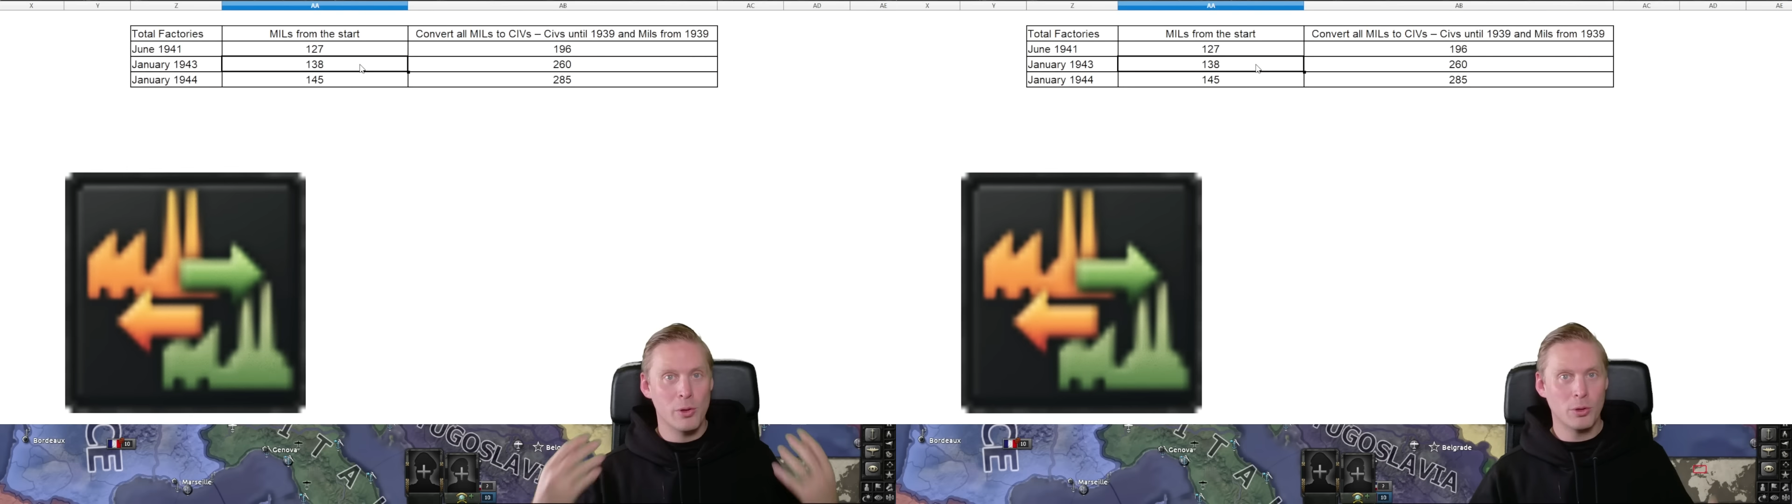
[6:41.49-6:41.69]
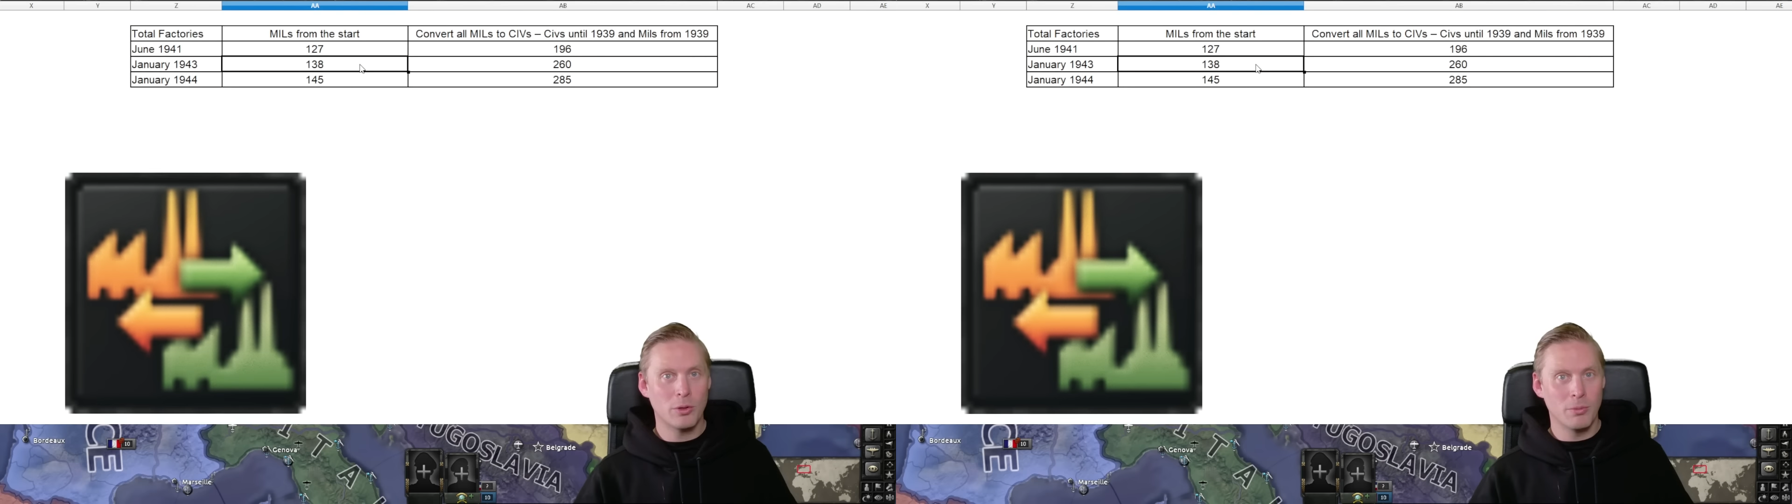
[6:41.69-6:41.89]

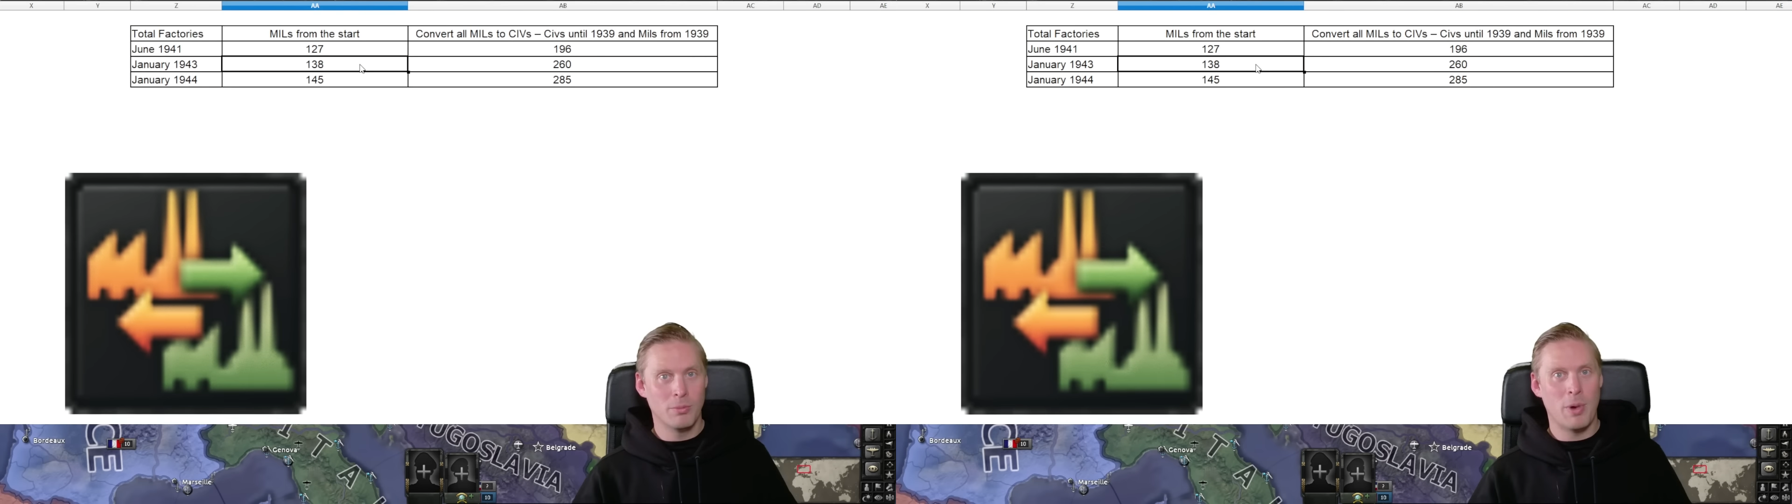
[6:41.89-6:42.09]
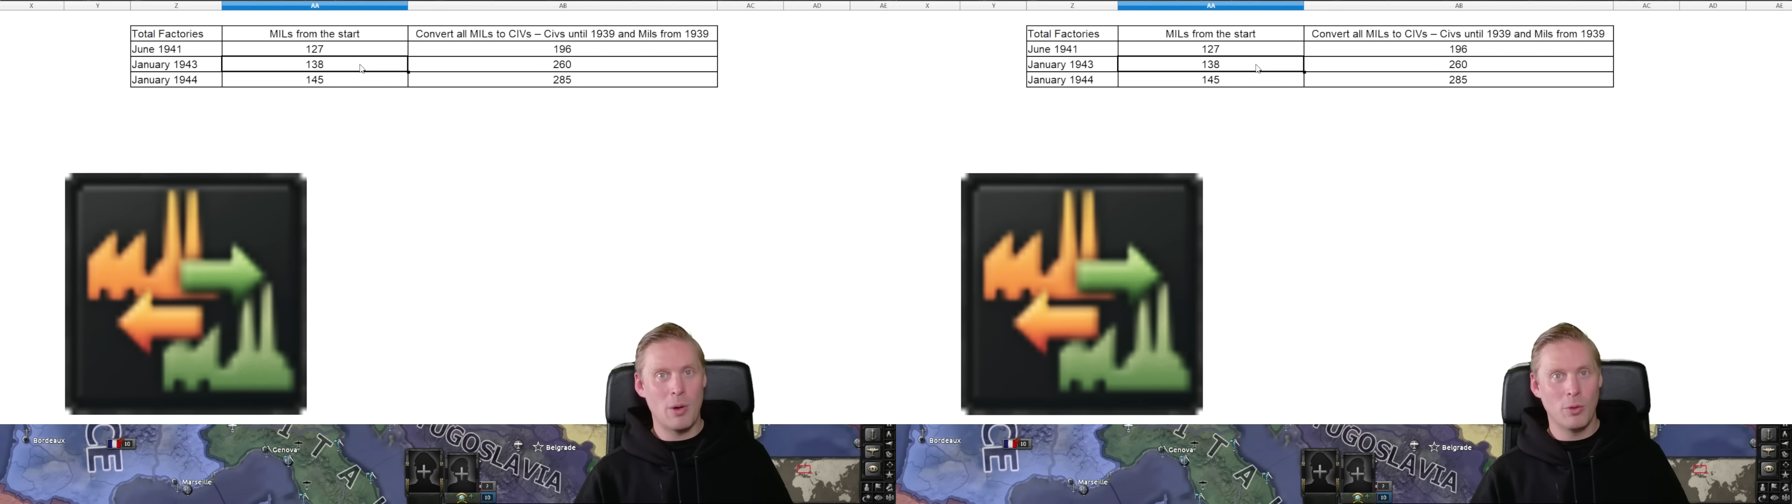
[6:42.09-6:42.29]
look
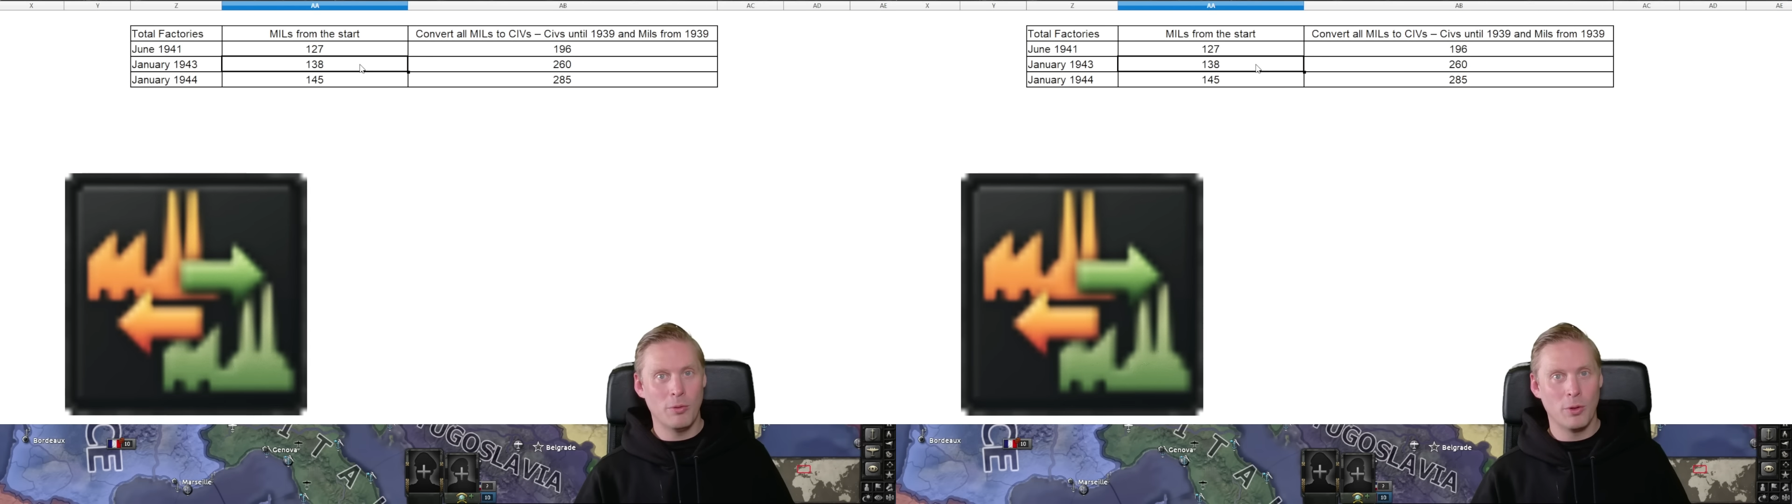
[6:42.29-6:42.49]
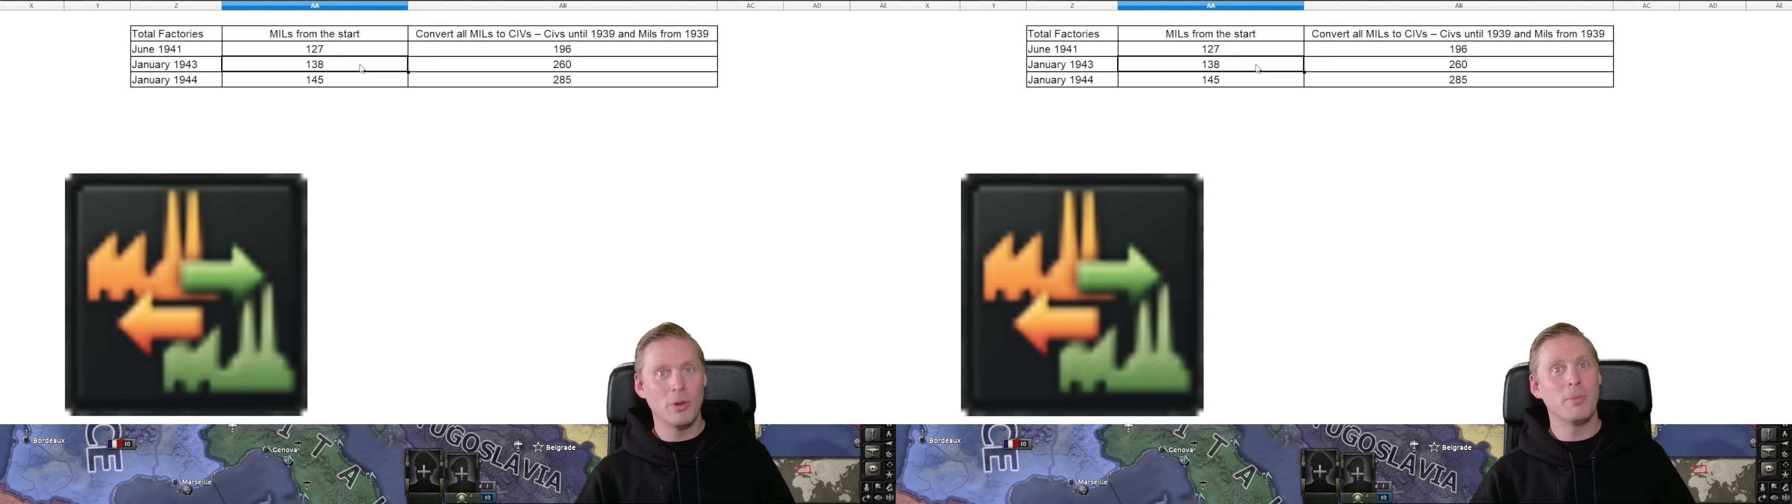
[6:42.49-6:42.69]

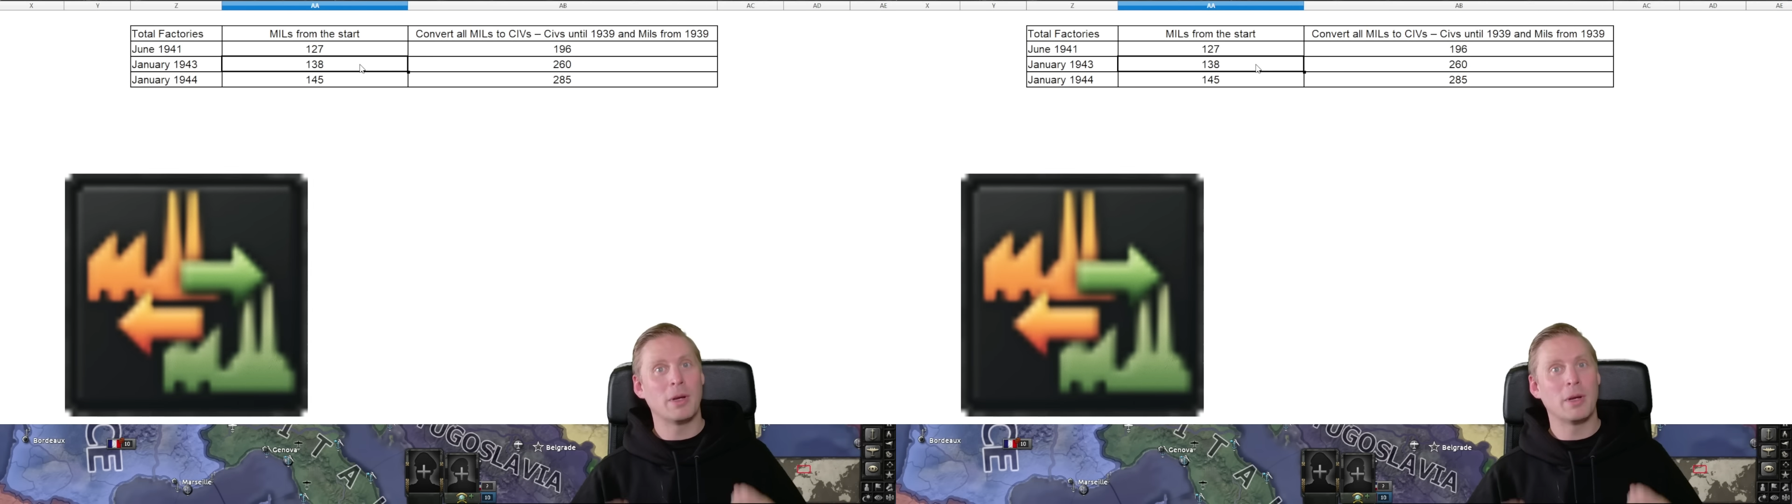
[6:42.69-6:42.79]
powerful,